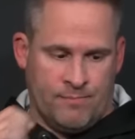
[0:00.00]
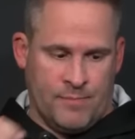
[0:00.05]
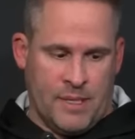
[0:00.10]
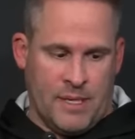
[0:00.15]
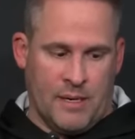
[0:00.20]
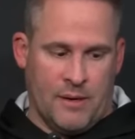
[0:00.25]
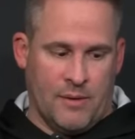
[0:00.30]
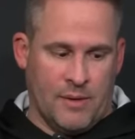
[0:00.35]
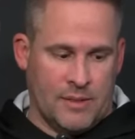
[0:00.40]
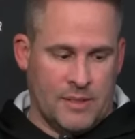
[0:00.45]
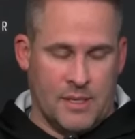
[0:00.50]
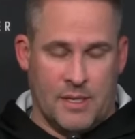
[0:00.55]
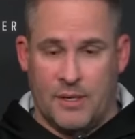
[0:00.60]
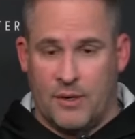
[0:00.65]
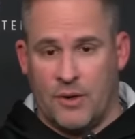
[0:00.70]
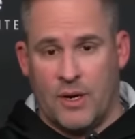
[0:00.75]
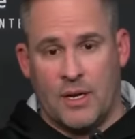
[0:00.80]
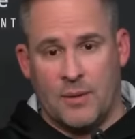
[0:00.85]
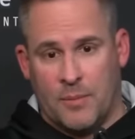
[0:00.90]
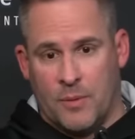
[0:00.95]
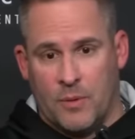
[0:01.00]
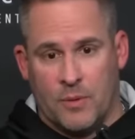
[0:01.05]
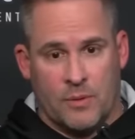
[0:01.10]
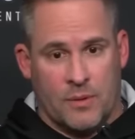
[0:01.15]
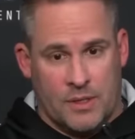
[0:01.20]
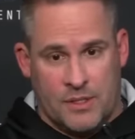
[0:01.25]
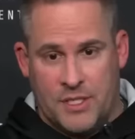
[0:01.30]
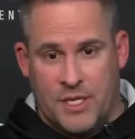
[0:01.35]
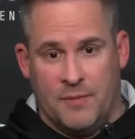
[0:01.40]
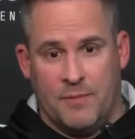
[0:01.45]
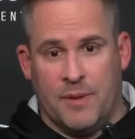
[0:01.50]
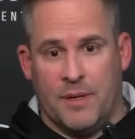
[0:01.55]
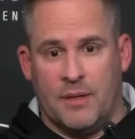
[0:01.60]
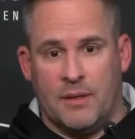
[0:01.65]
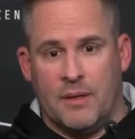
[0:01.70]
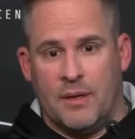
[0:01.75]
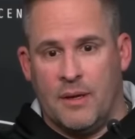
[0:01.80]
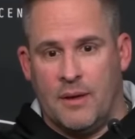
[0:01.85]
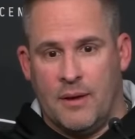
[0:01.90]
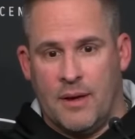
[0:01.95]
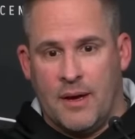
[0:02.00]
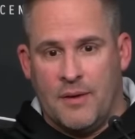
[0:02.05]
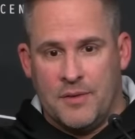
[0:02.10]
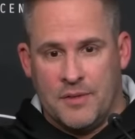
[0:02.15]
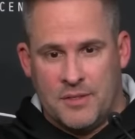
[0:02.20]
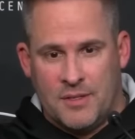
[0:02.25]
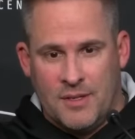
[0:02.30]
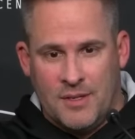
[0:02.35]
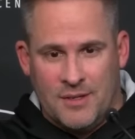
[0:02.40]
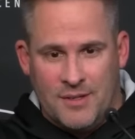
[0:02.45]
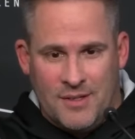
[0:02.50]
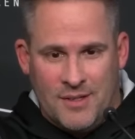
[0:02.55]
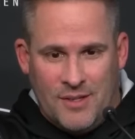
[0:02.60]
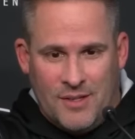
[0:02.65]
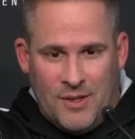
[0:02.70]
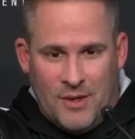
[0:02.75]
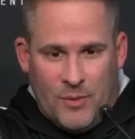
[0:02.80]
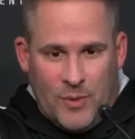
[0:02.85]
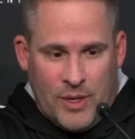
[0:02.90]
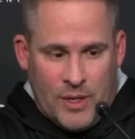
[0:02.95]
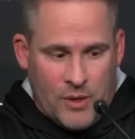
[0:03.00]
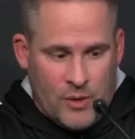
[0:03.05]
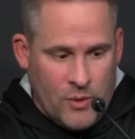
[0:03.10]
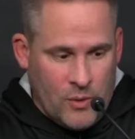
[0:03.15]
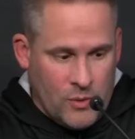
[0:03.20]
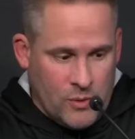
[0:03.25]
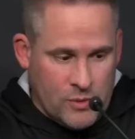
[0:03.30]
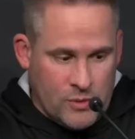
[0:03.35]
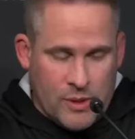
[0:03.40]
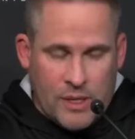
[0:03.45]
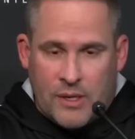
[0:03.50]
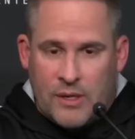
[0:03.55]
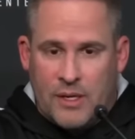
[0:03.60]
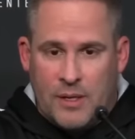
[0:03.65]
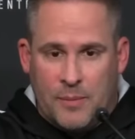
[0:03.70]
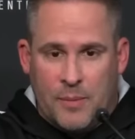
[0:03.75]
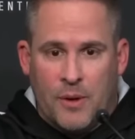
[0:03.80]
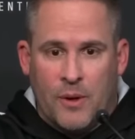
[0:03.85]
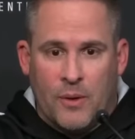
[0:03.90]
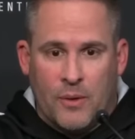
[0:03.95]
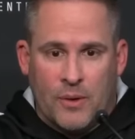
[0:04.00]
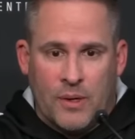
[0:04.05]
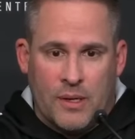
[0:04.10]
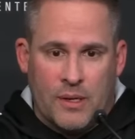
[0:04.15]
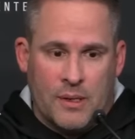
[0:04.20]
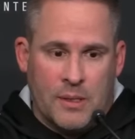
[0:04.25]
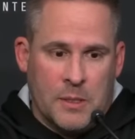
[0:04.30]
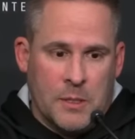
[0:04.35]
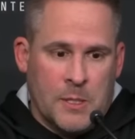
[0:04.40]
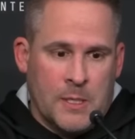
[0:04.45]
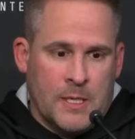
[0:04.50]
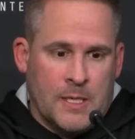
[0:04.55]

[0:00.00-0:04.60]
It's an incredible achievement. Obviously, we know whose record he broke, and